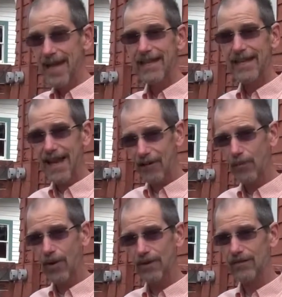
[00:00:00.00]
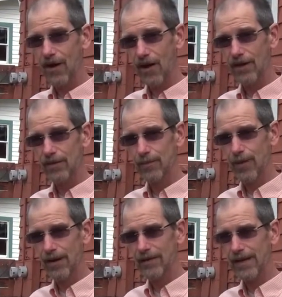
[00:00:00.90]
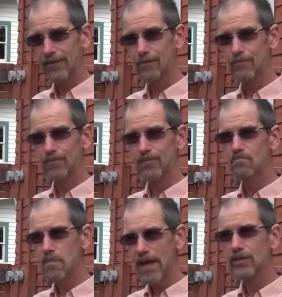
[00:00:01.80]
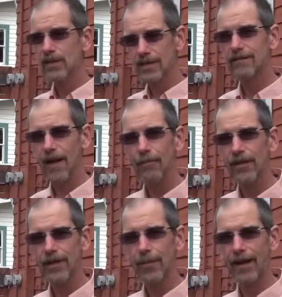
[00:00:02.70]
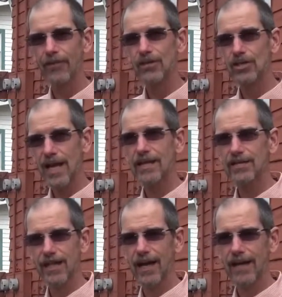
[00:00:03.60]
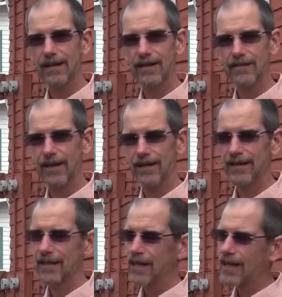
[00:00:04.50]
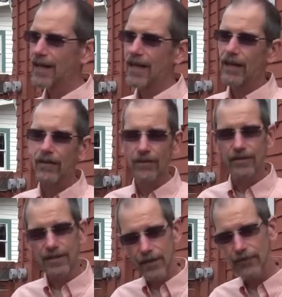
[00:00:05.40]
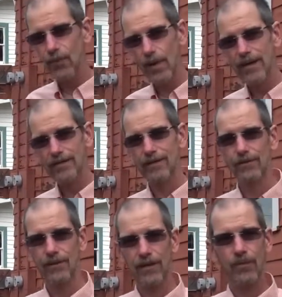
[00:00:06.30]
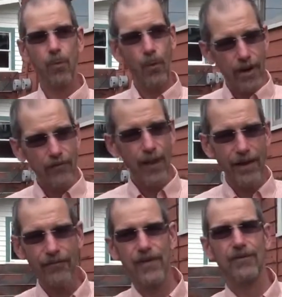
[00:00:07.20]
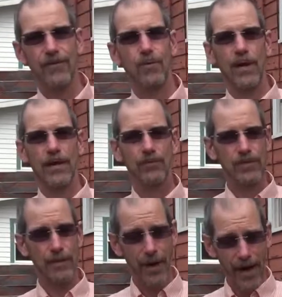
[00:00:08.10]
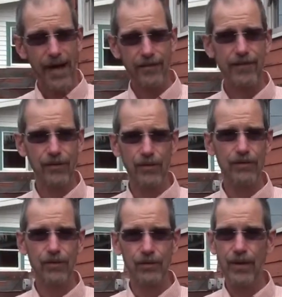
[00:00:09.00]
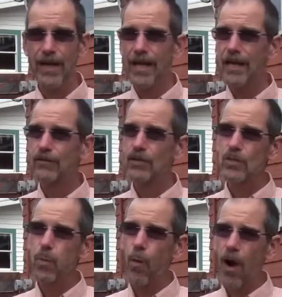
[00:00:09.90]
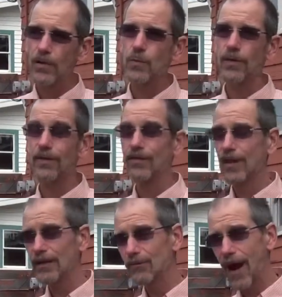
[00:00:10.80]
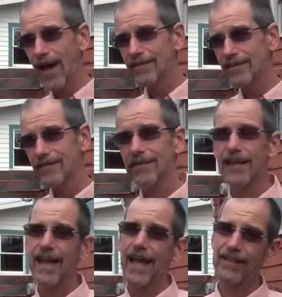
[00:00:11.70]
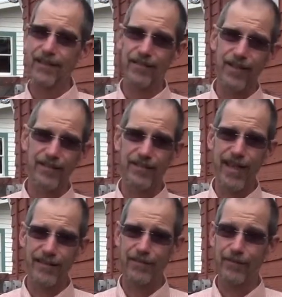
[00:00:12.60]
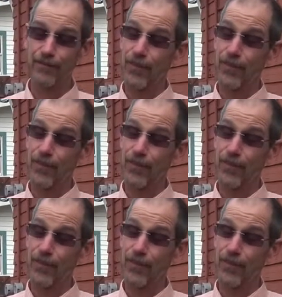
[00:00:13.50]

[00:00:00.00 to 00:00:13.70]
The next part is the hardest part. It's measuring something about the change in the height of the sun. There's different ways to do this. One of my favorite ways, which I'm not asking you to do, is just watch where the sun rises and the sun sets.